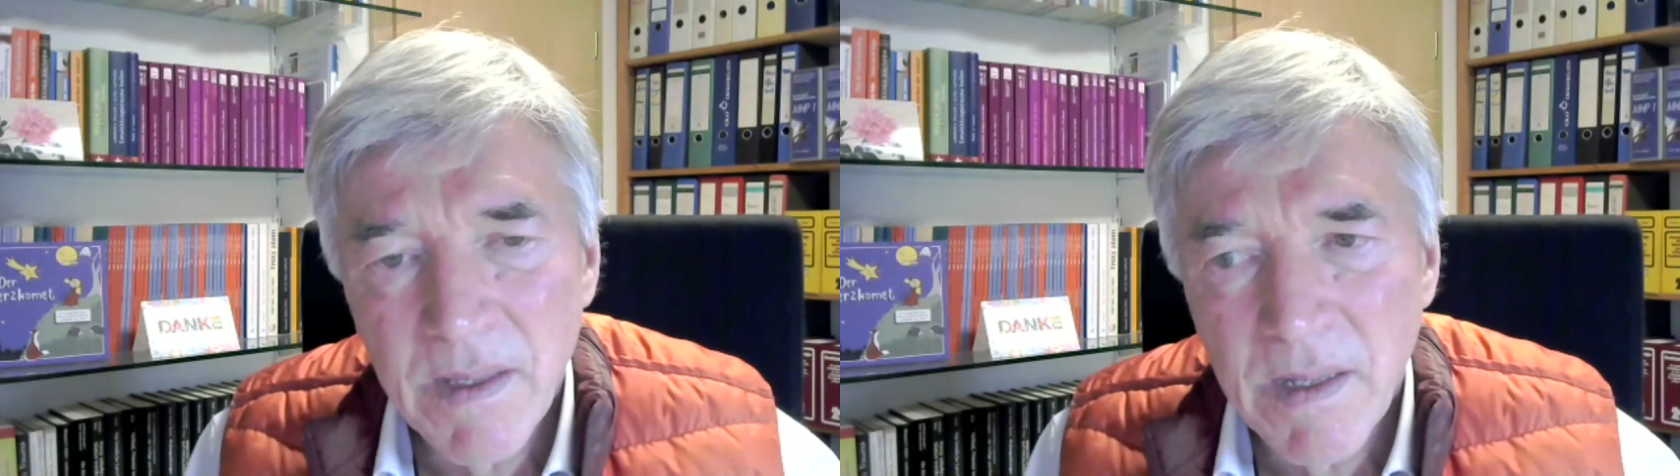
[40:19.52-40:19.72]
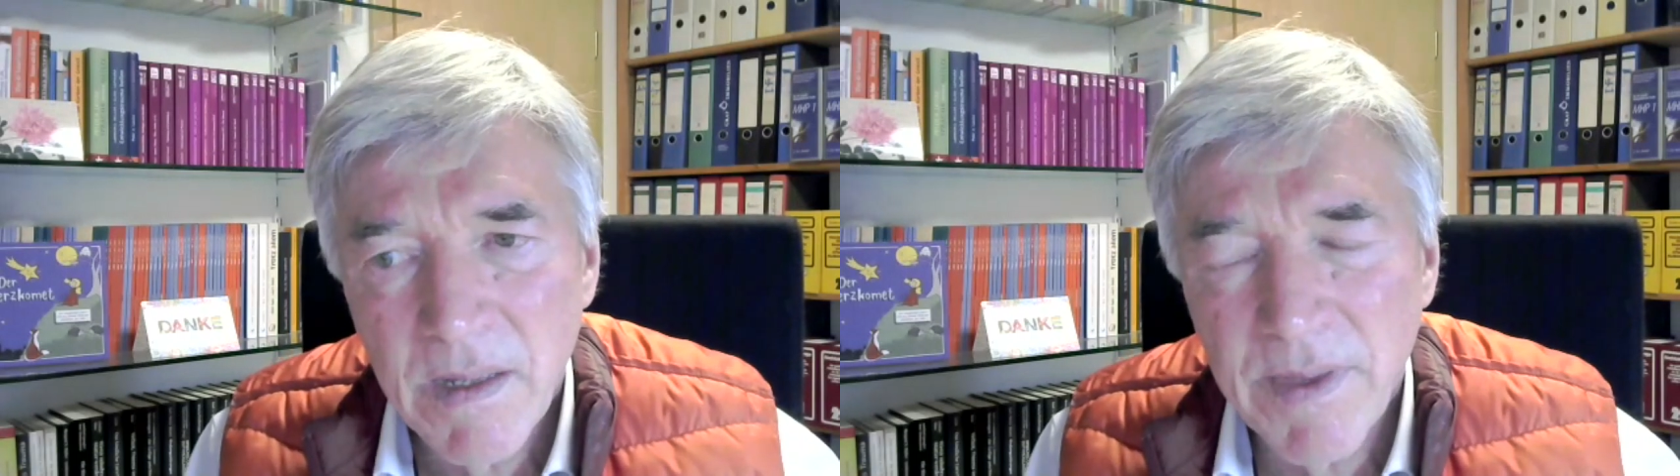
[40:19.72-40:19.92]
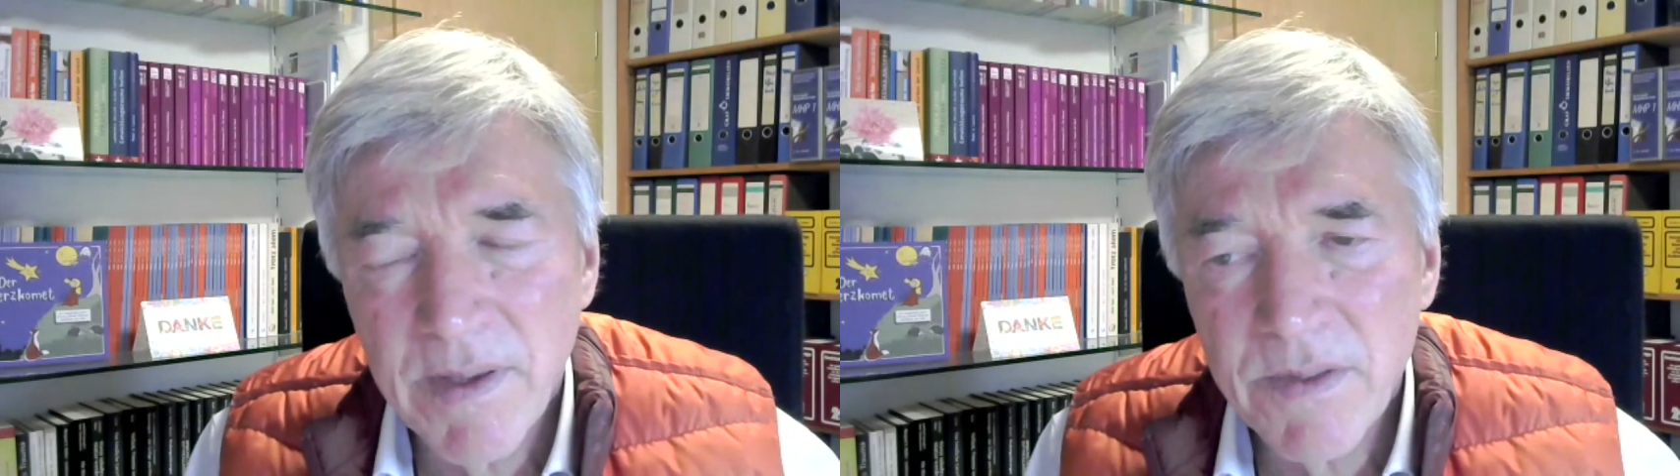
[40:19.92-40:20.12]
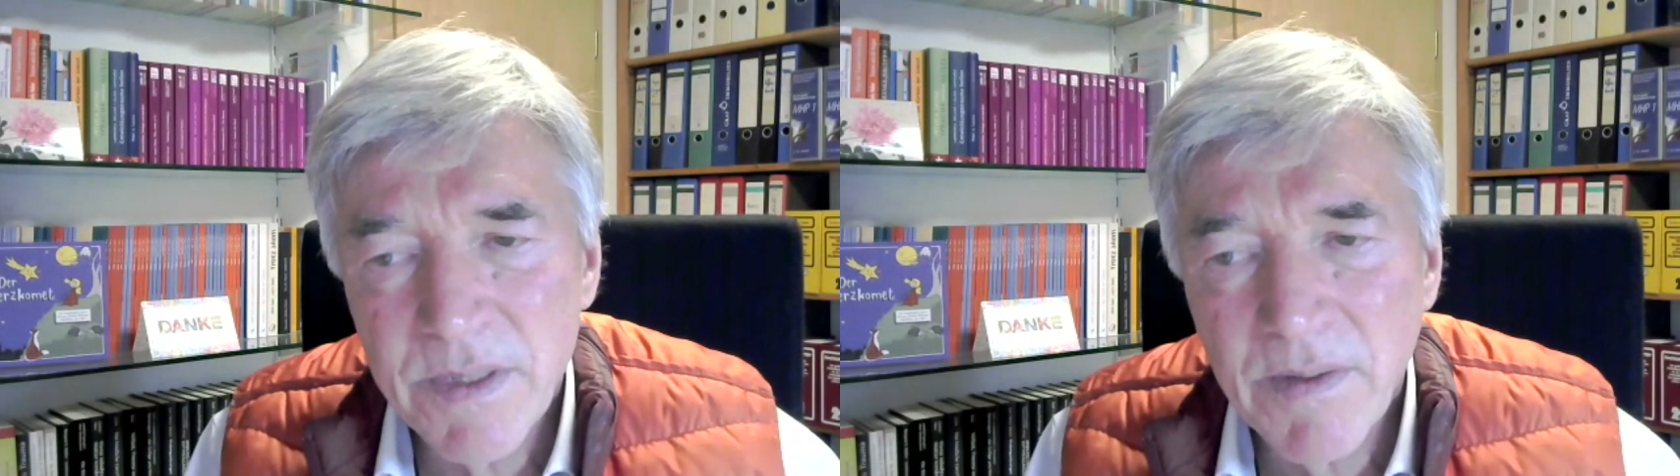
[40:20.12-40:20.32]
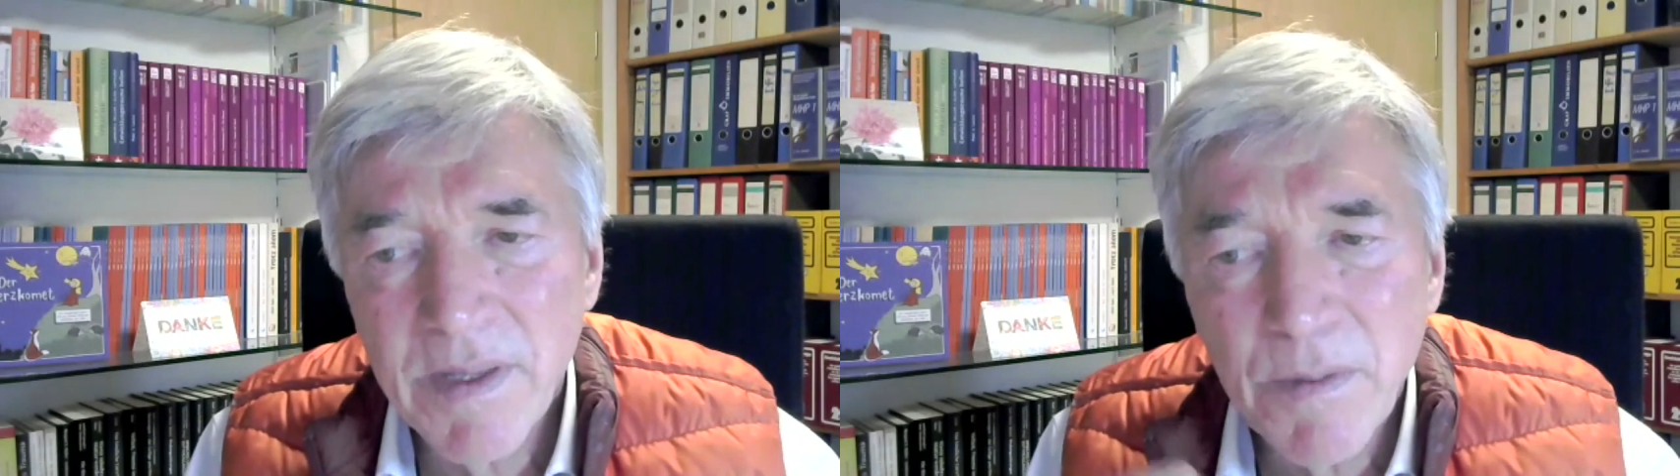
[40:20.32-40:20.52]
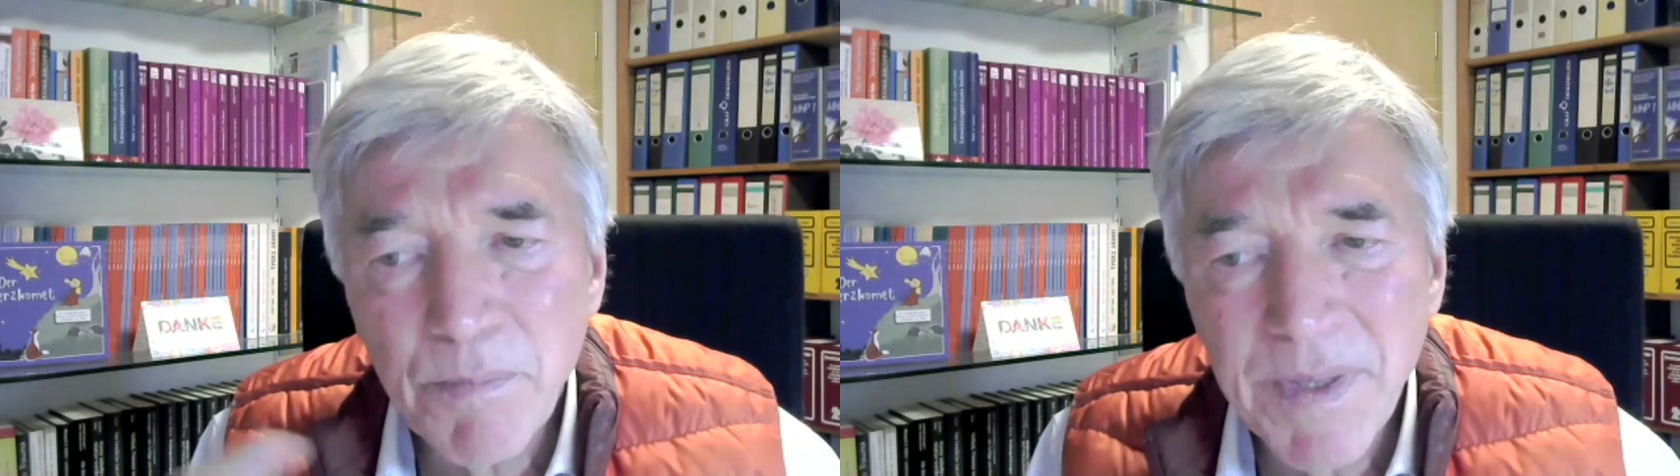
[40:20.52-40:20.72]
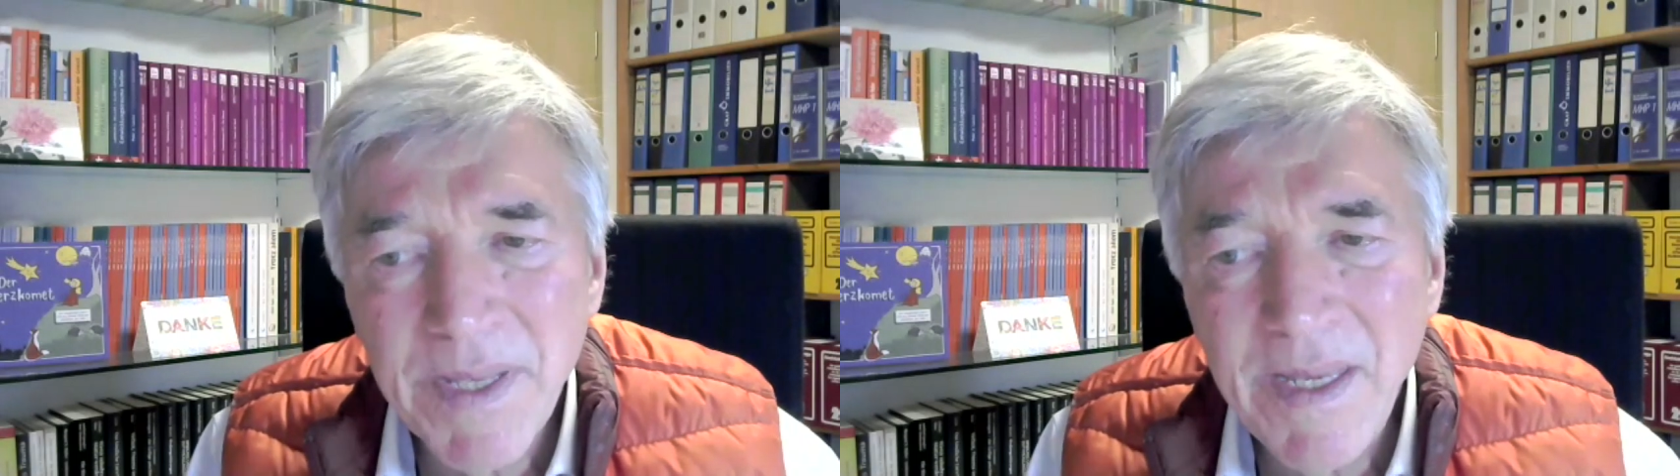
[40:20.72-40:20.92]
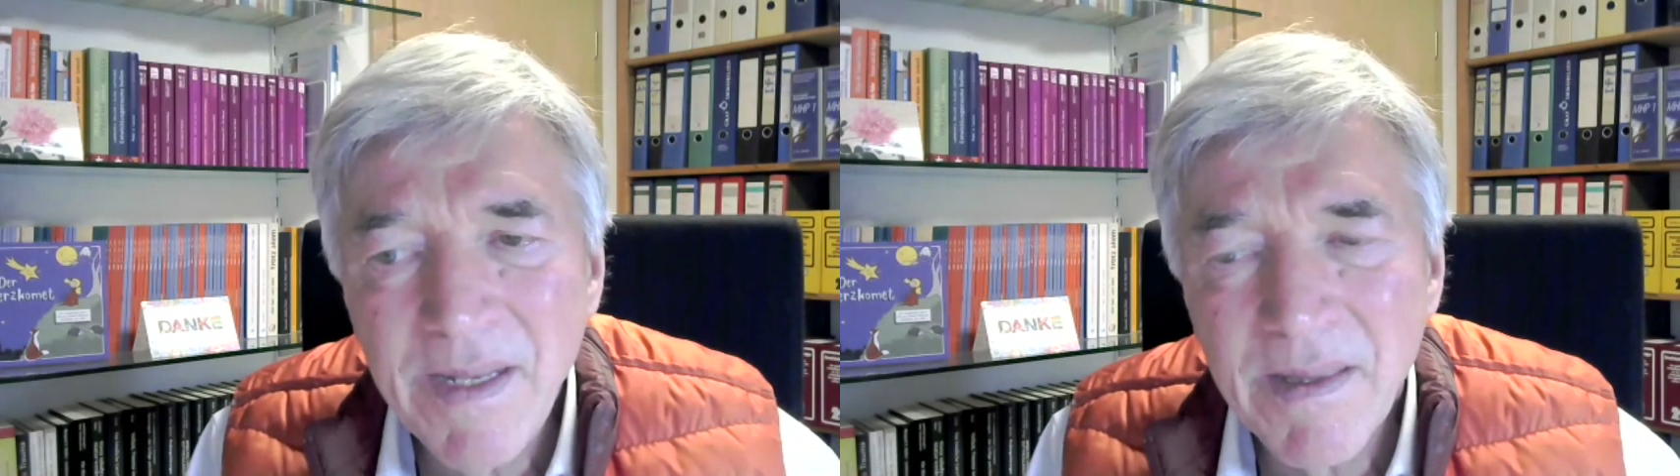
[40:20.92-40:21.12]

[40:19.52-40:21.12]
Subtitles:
And though they repeat